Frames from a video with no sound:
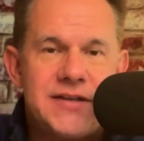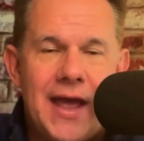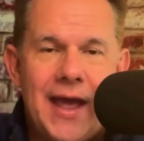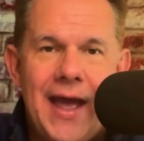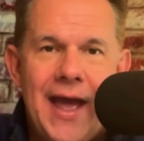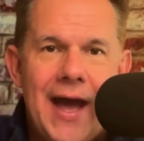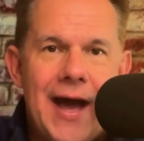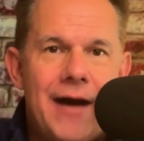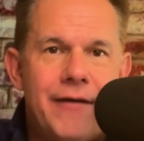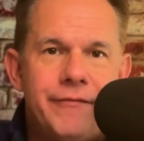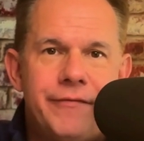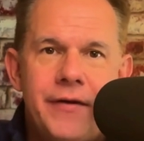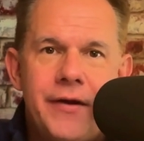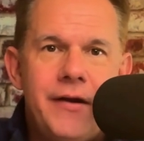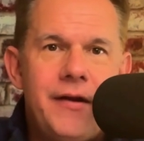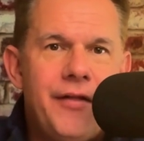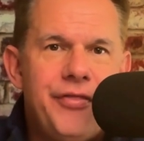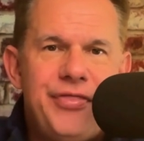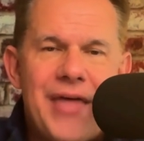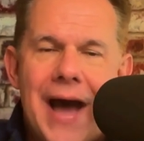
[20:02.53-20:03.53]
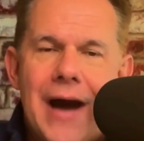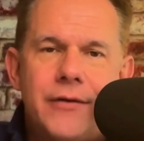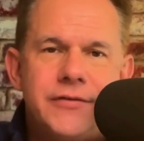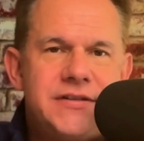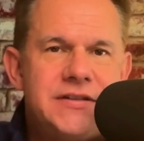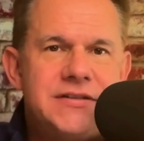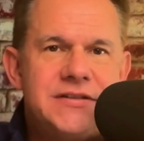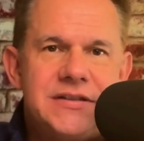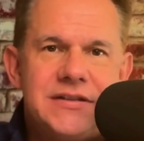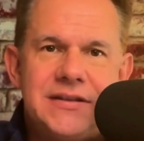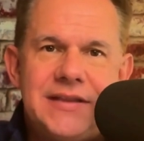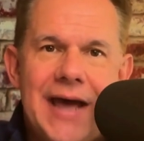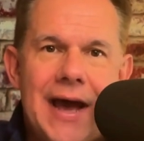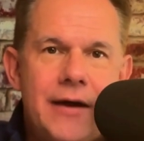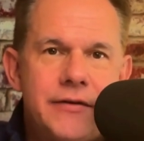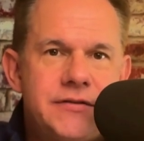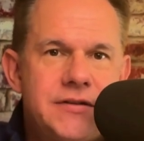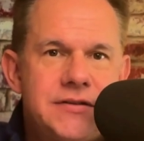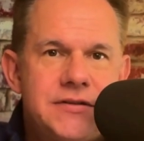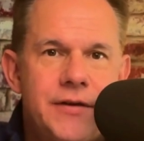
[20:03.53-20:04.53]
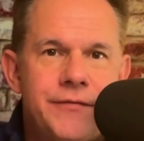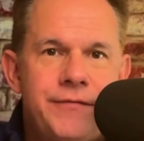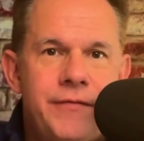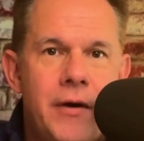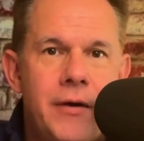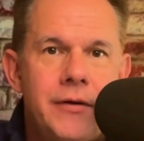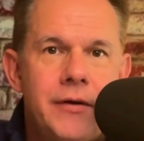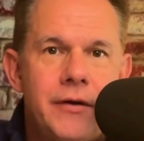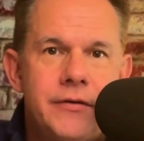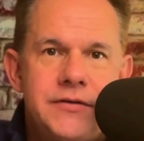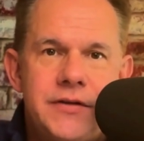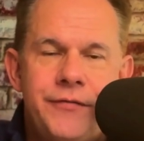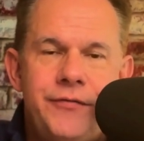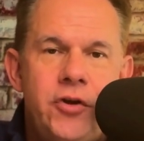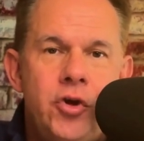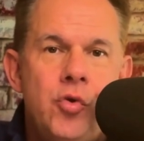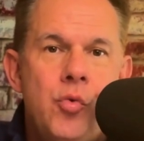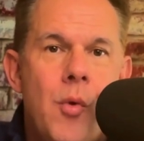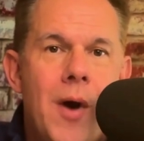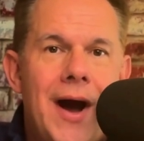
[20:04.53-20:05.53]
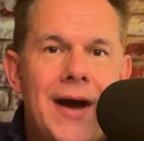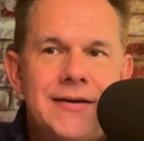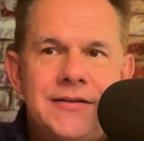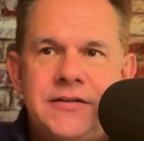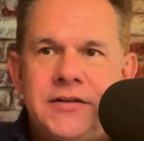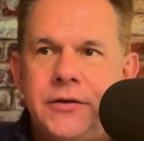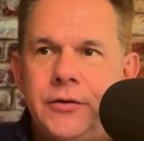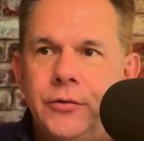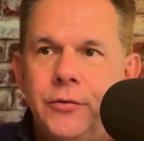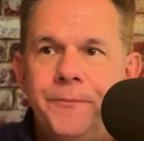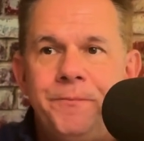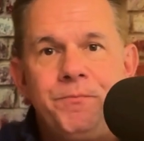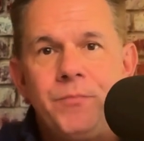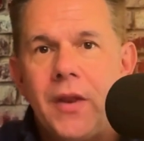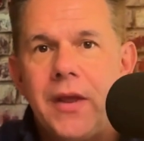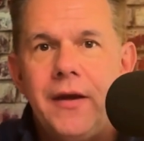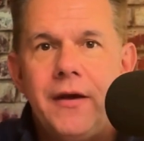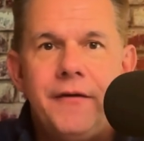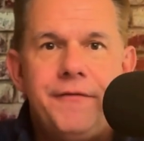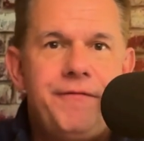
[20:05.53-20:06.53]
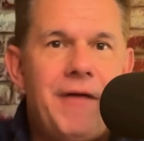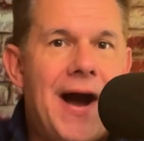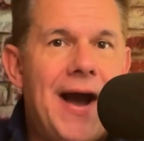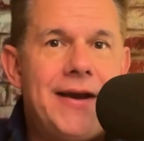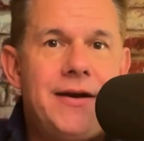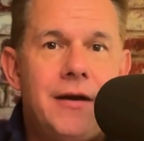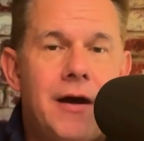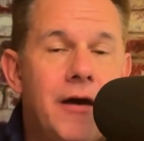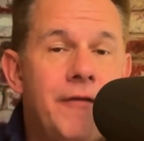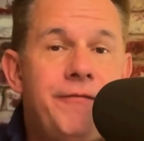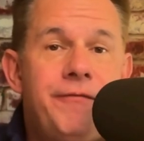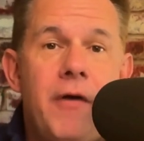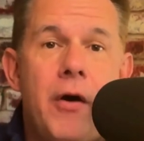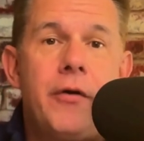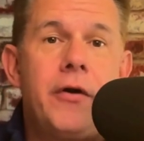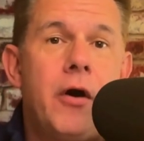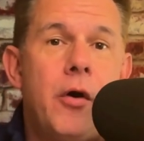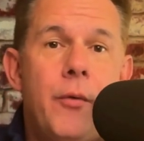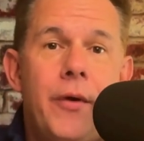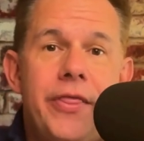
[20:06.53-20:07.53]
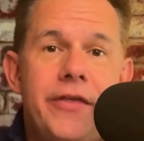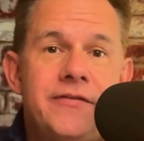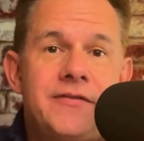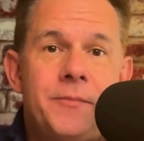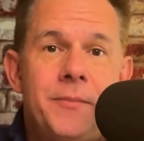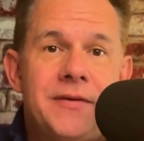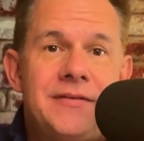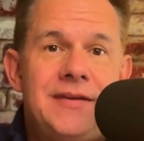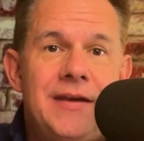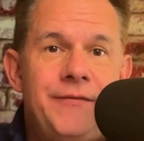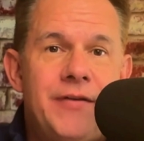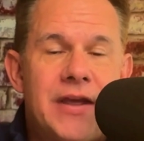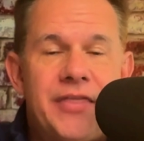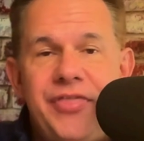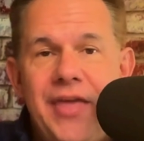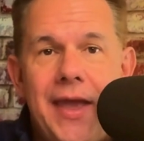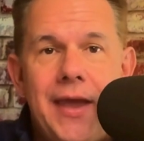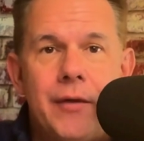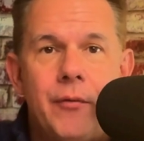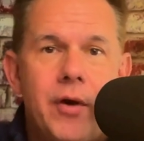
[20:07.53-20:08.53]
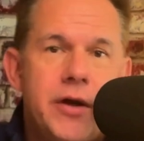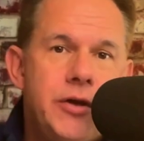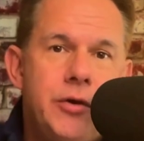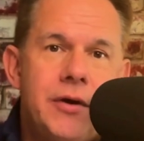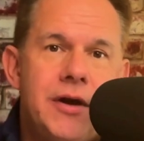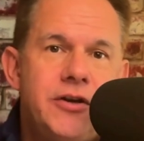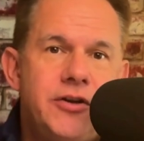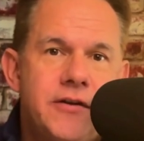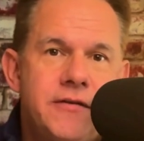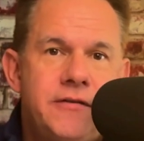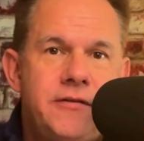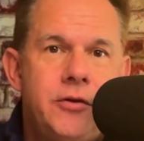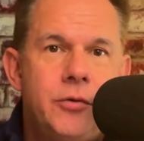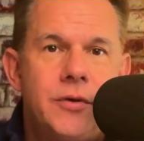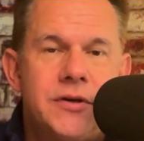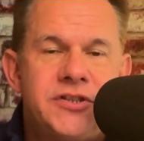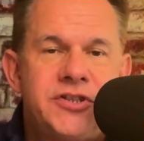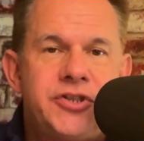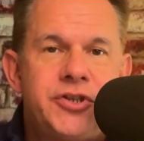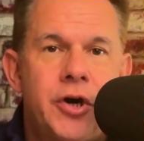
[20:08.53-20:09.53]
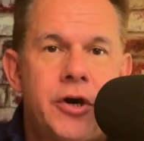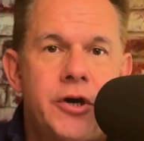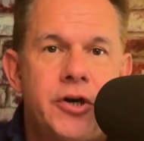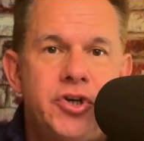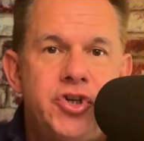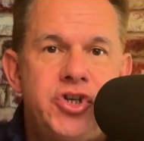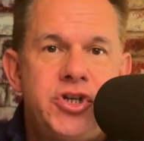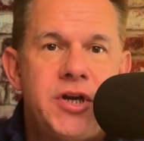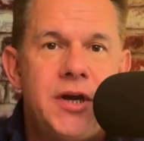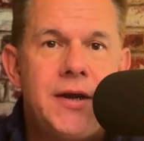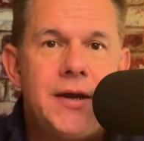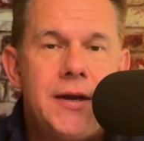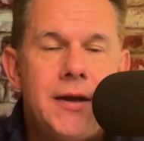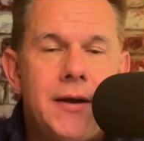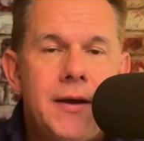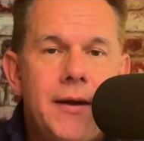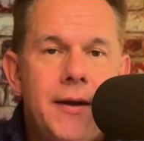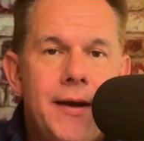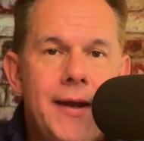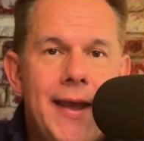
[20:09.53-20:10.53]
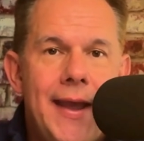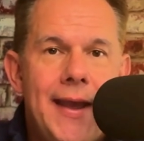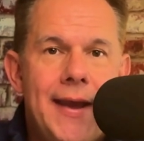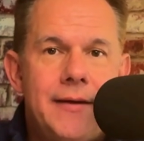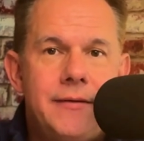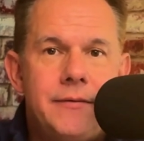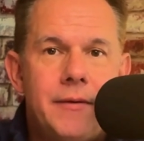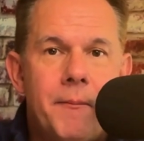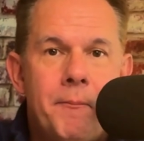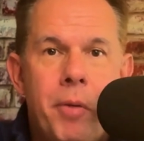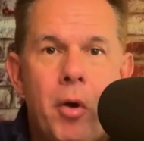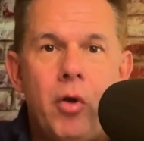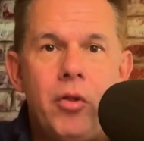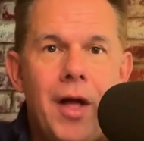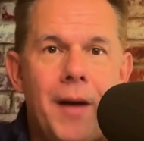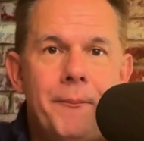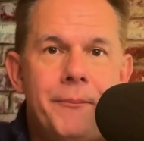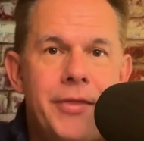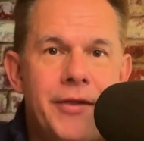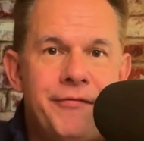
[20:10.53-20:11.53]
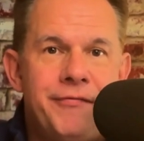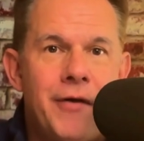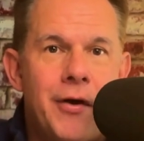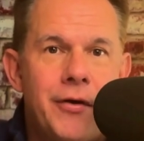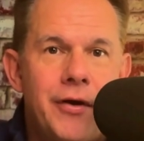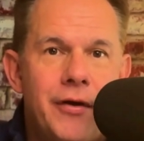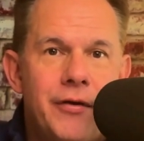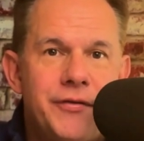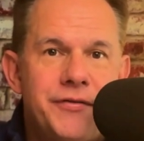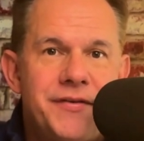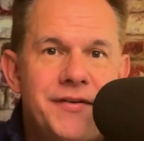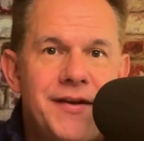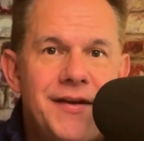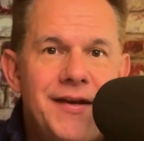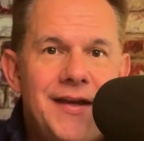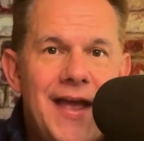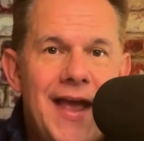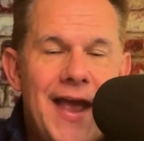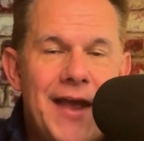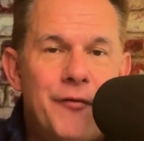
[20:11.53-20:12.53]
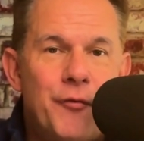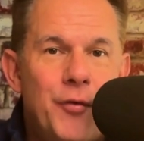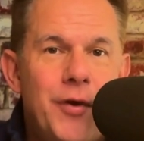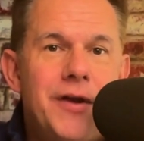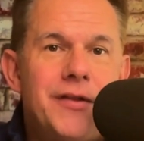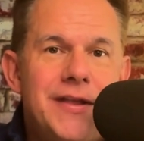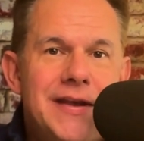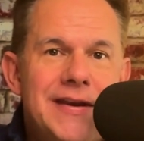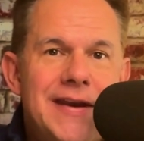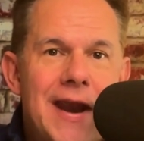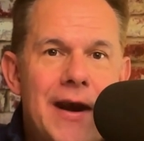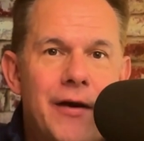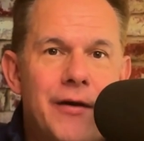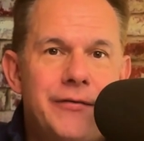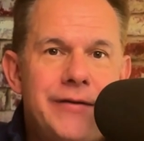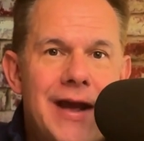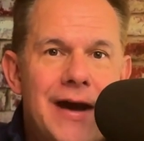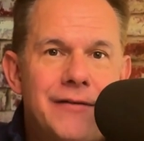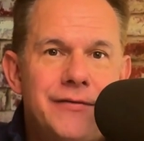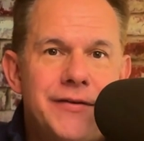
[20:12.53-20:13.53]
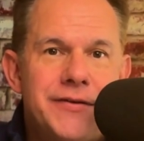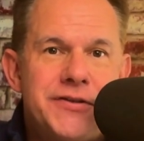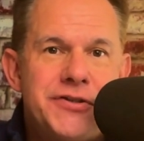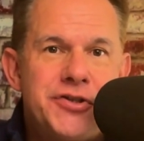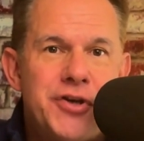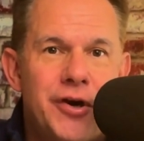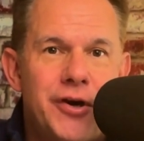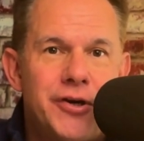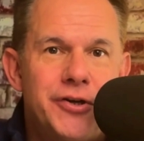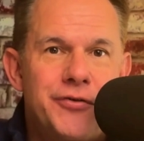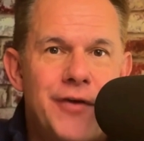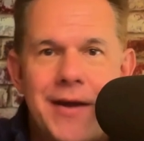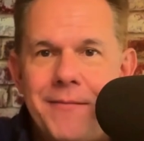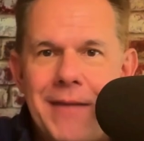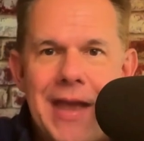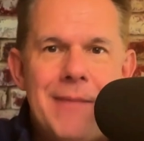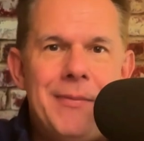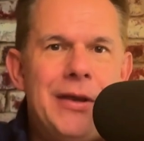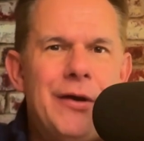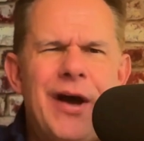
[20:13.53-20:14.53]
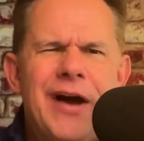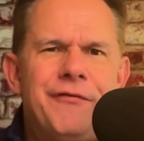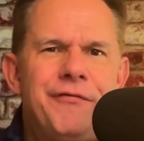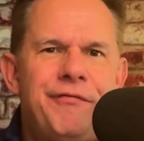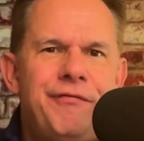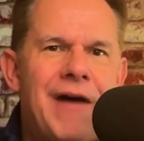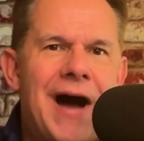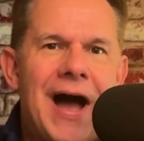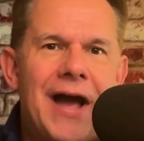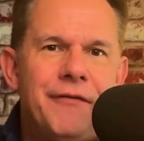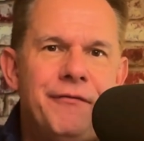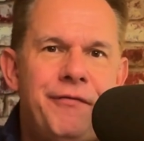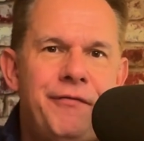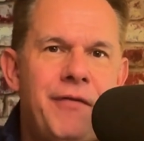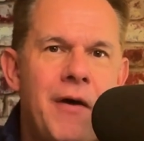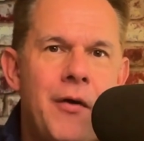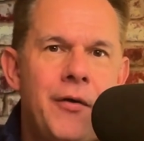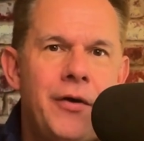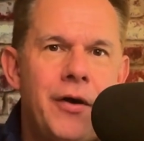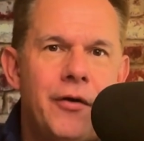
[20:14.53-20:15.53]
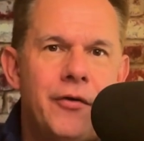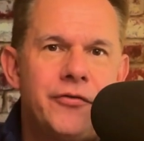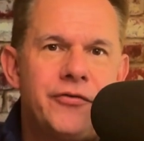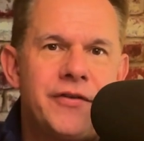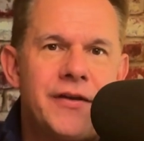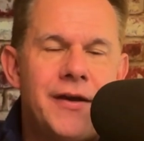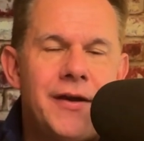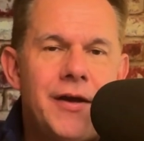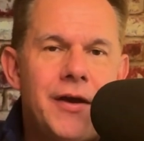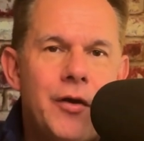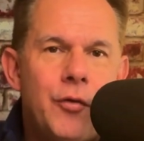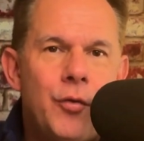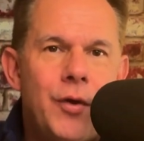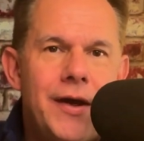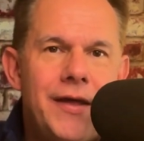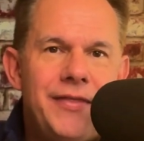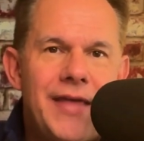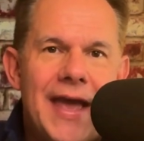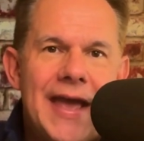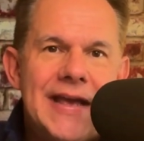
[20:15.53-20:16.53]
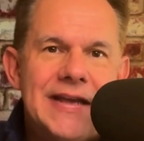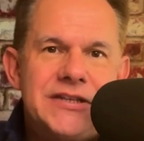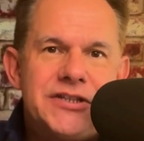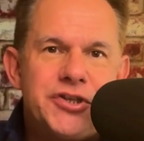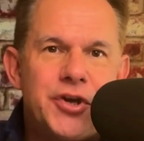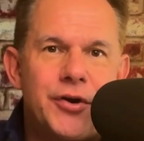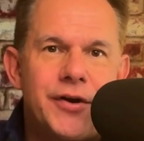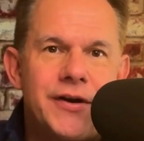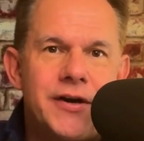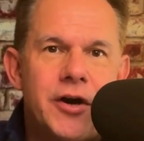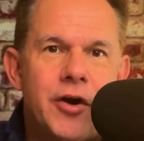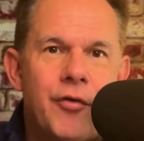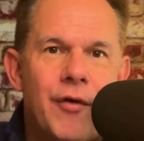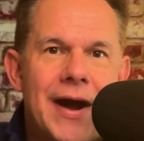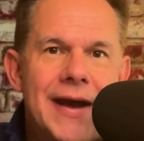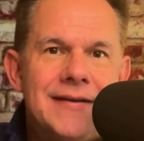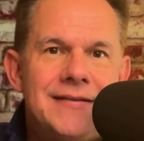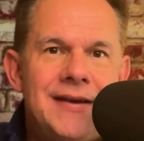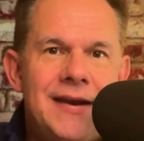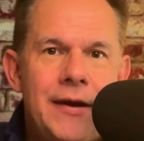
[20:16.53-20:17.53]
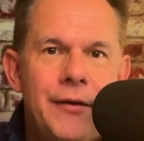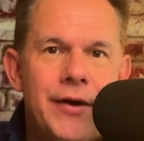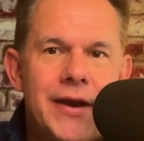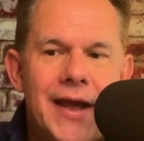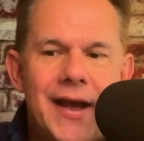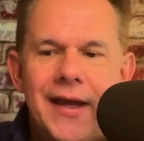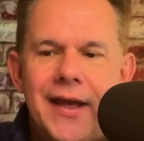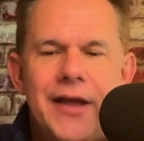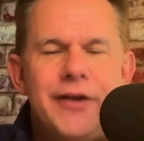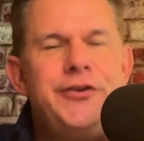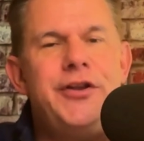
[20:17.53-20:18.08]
that have thousands and thousands of photos, if you want to find a photo with a specific thing, well, you can just do a search and pull up the photos and really narrow down the search, right? Maybe you have 5 photos with a certain criteria.